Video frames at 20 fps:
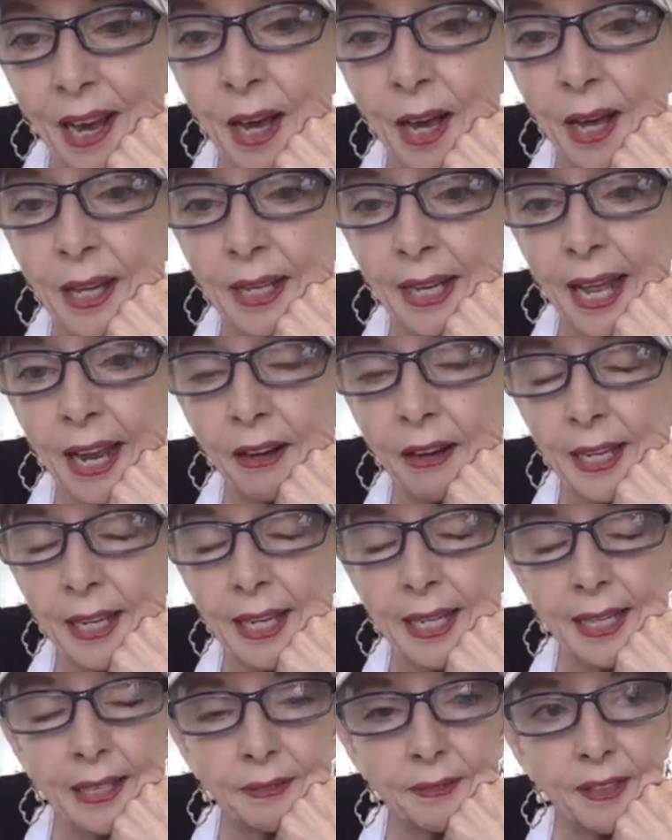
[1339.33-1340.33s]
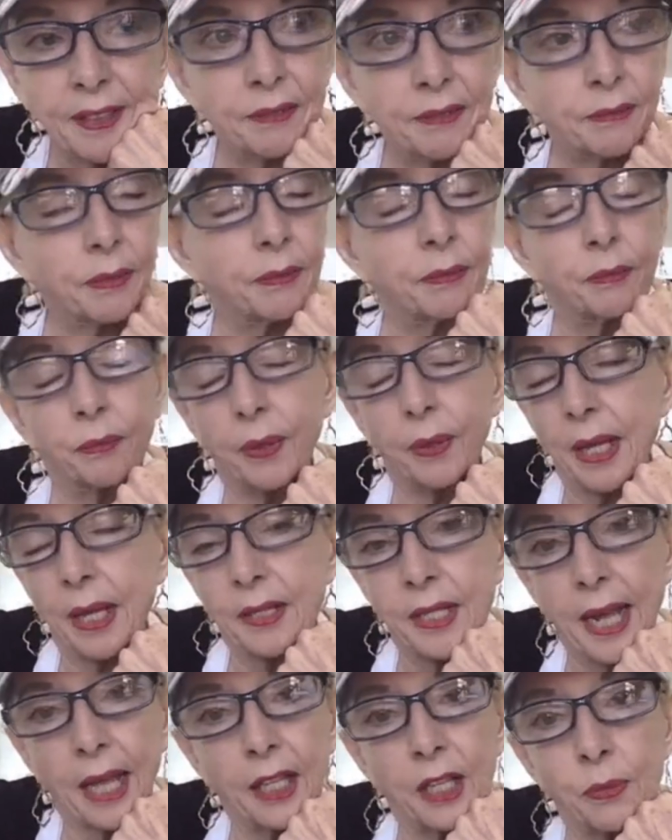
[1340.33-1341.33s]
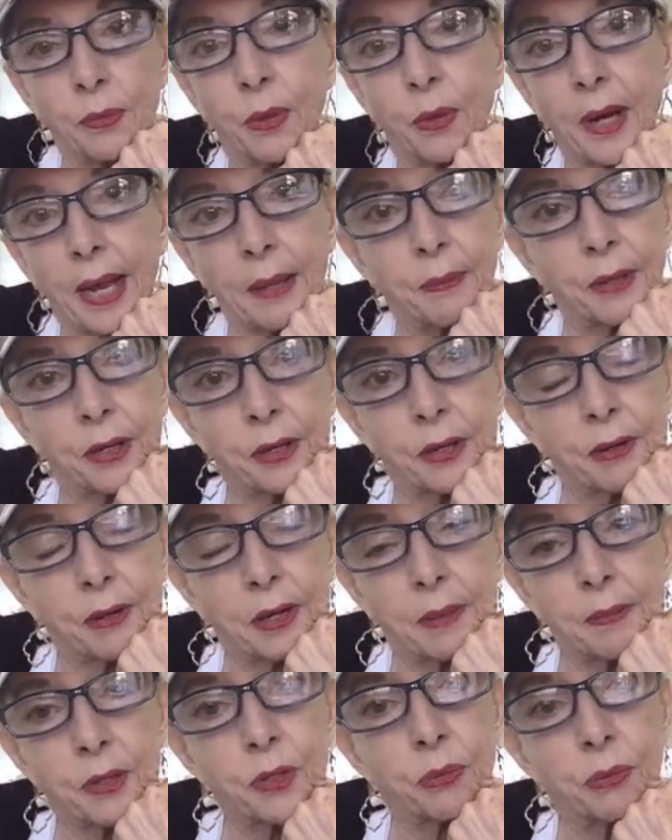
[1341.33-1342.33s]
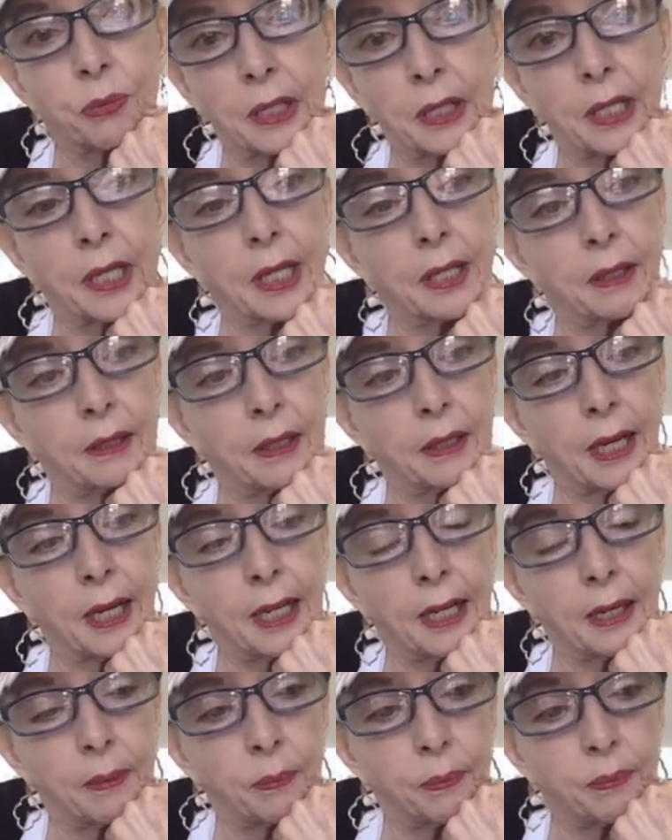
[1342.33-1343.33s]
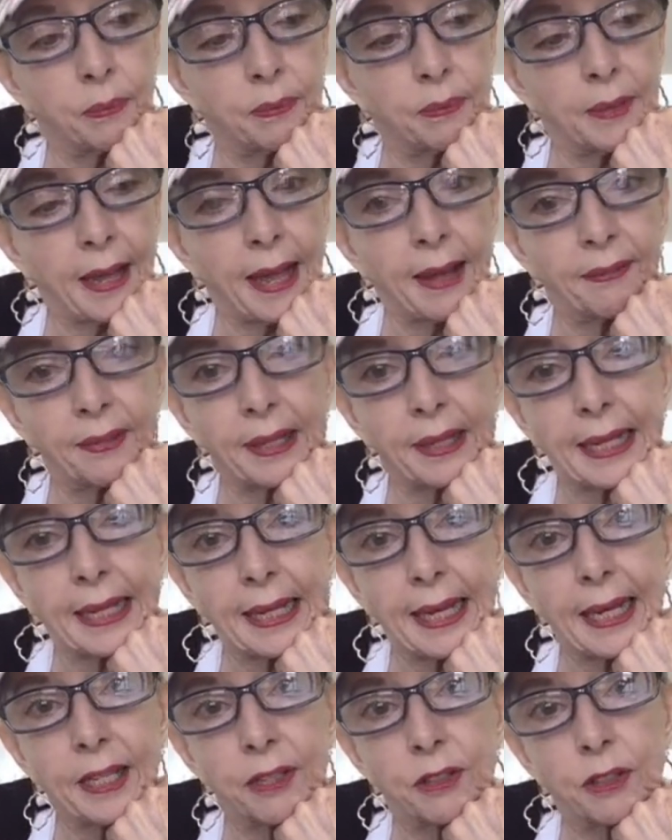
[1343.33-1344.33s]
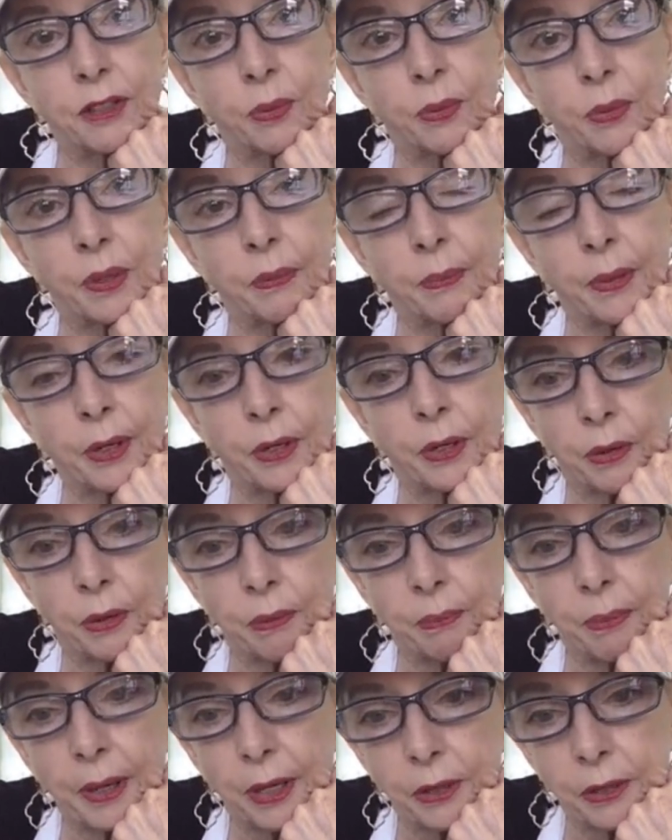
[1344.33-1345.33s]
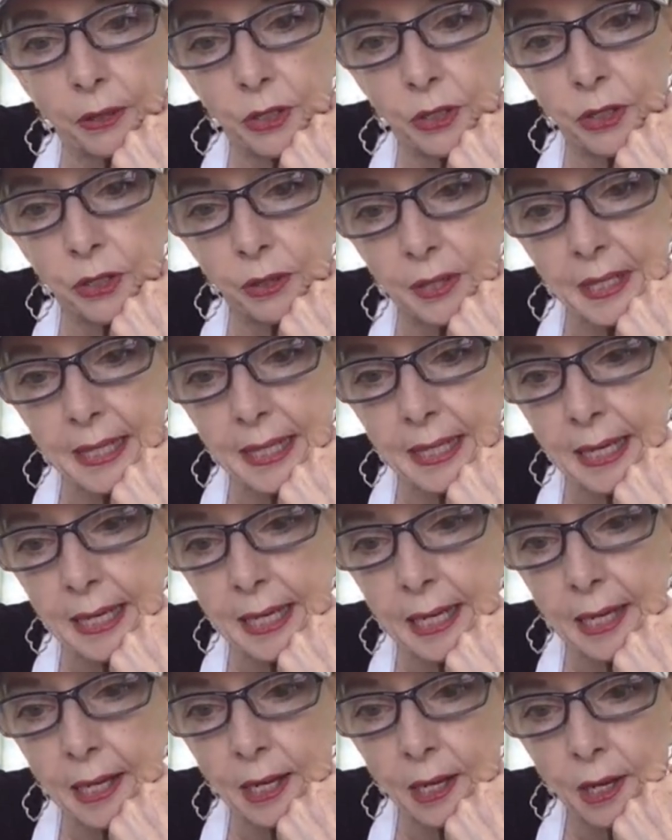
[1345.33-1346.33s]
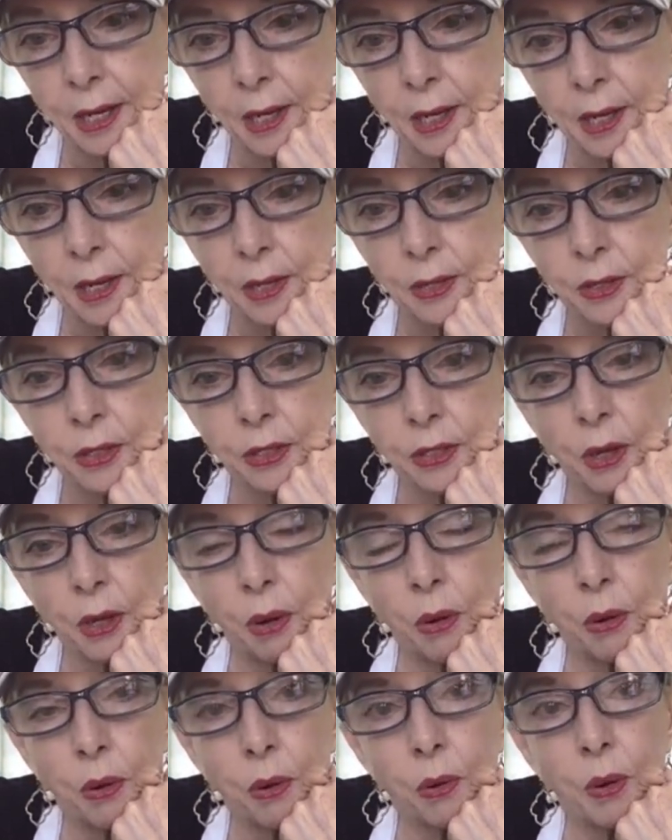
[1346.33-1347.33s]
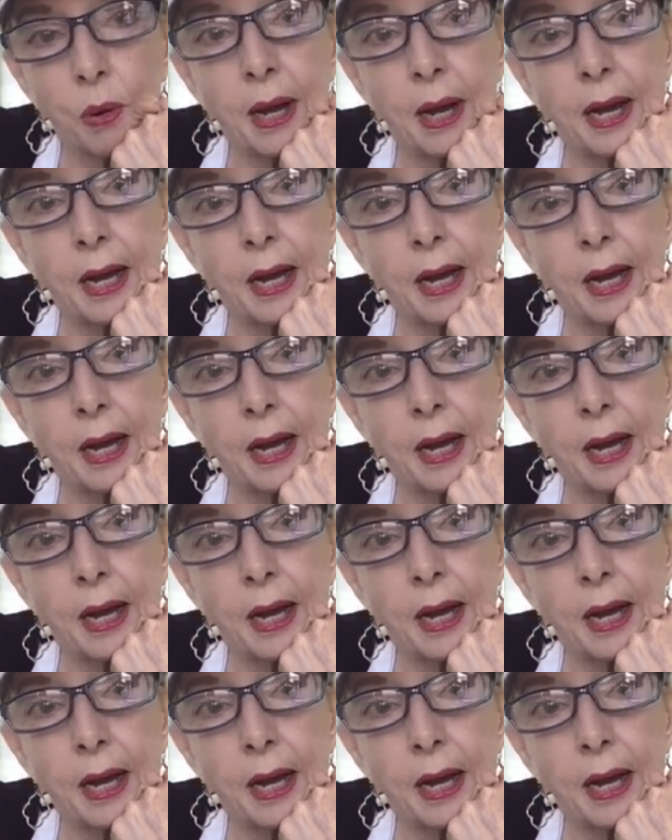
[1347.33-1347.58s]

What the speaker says: Larry, Italian meringue buttercream is really heavily laden with butter, as you'll see. So